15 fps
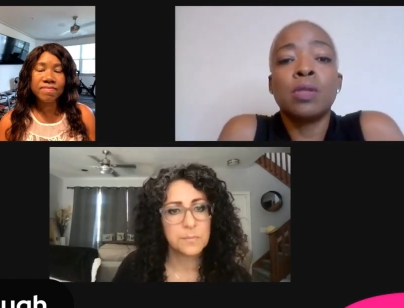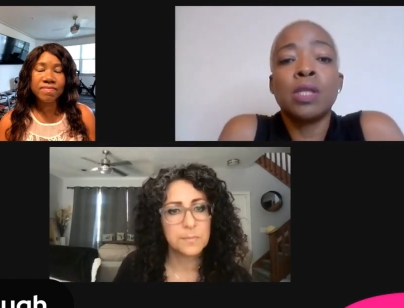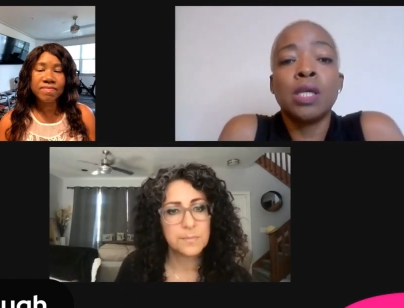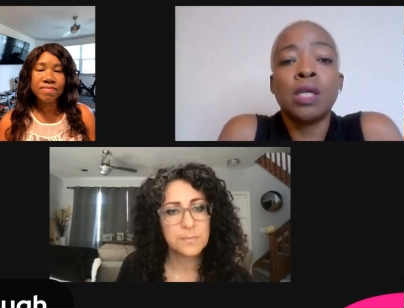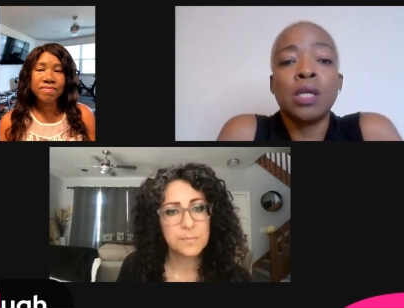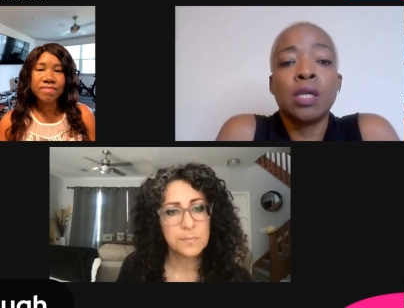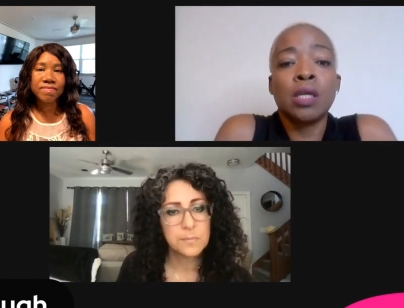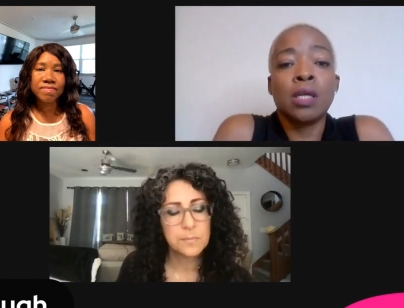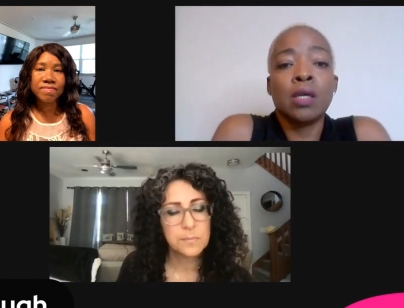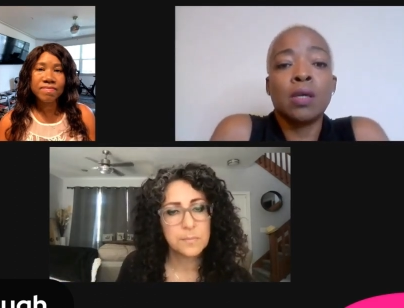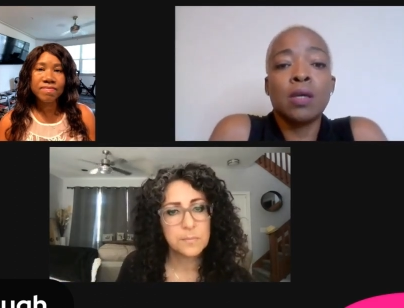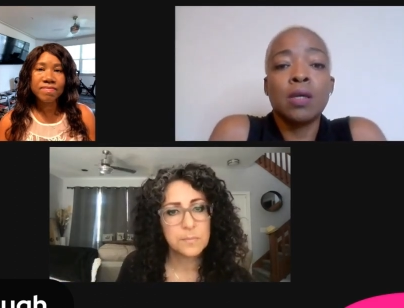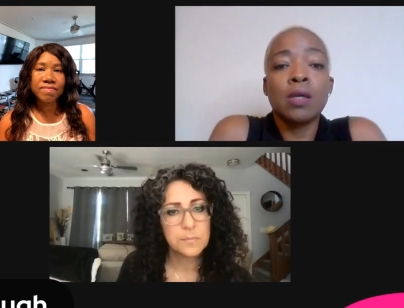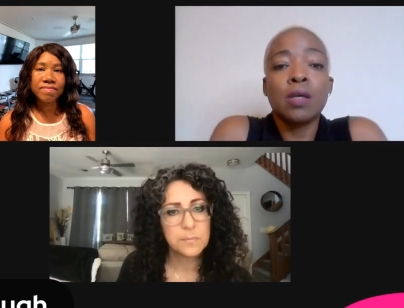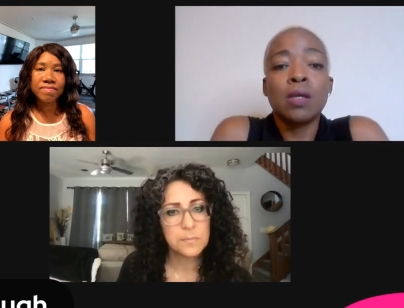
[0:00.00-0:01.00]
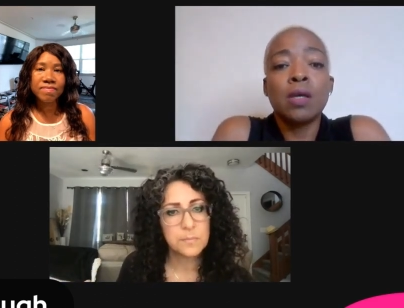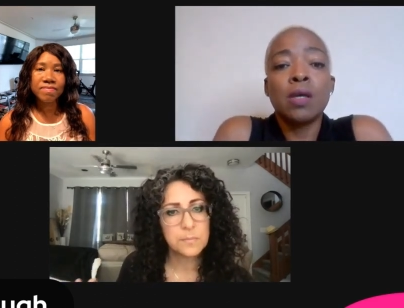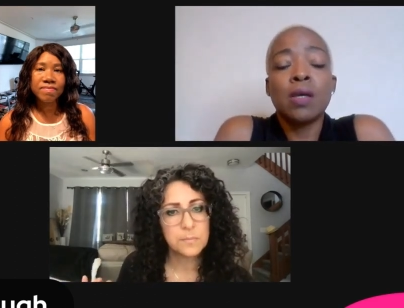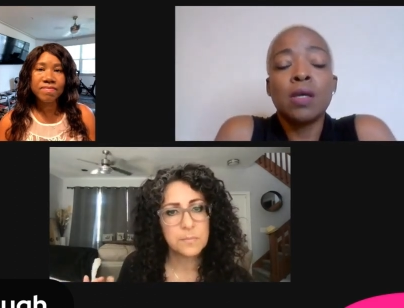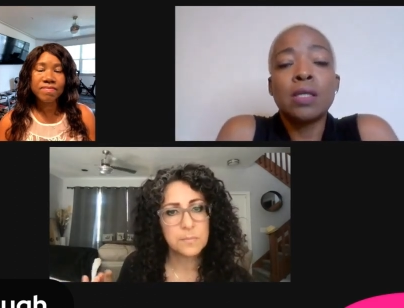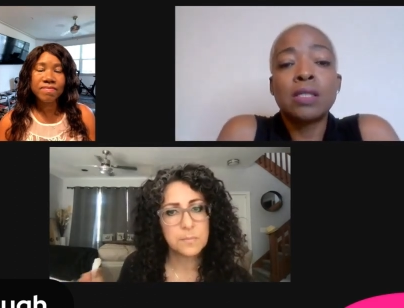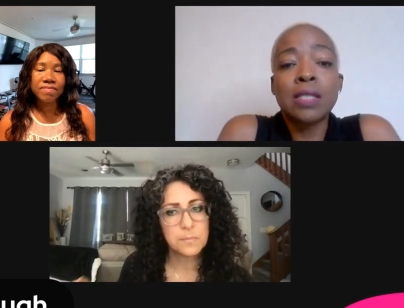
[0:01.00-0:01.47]
Speaker 1: the
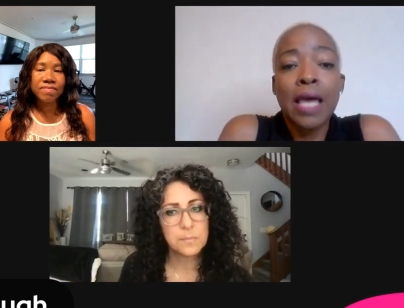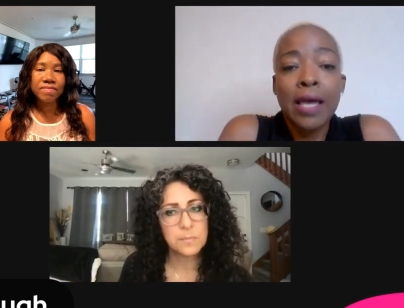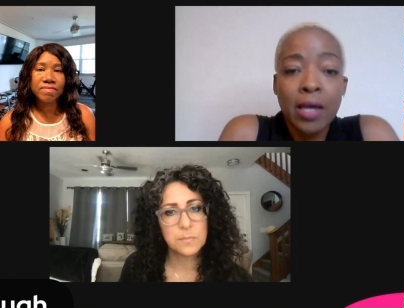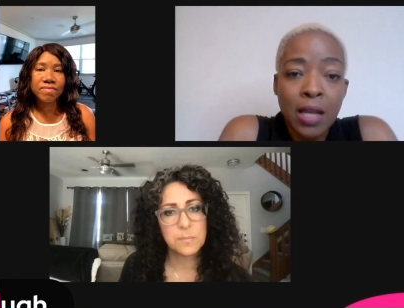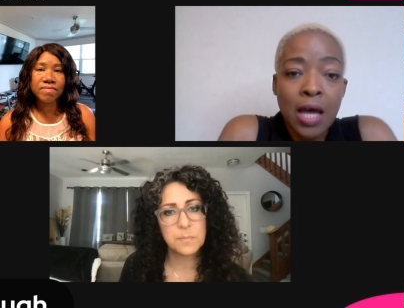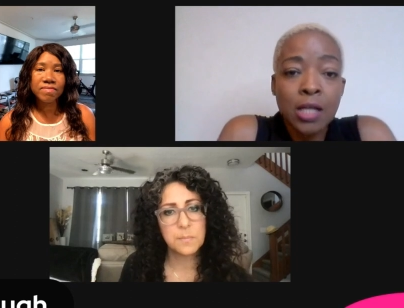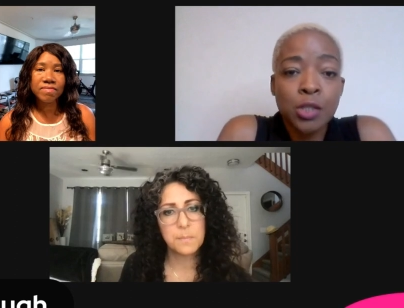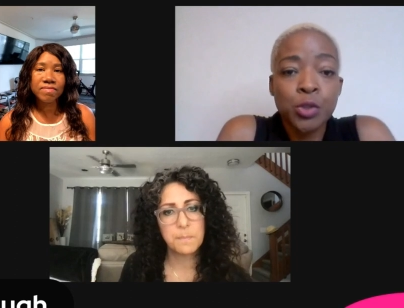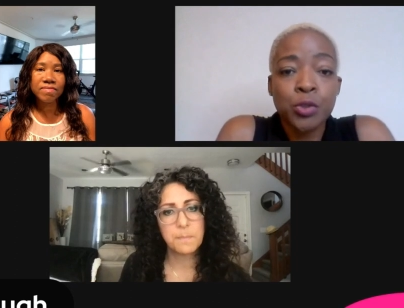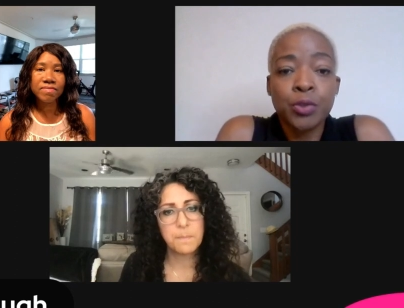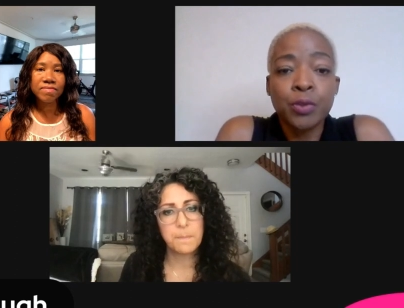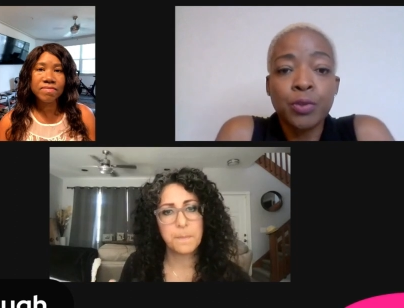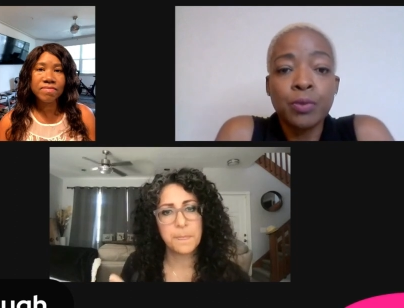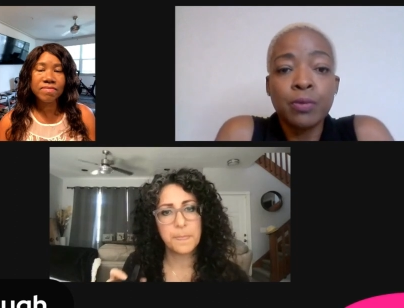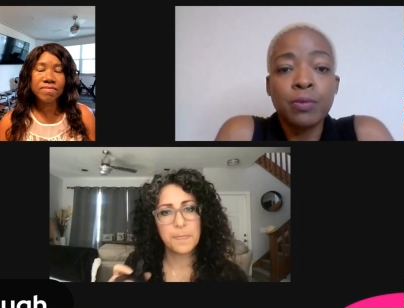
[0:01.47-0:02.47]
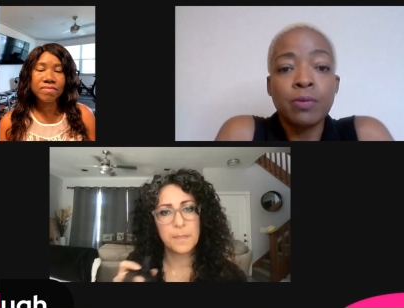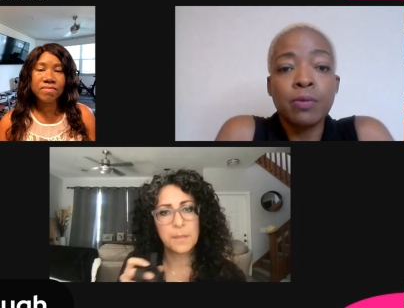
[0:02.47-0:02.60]
psychological,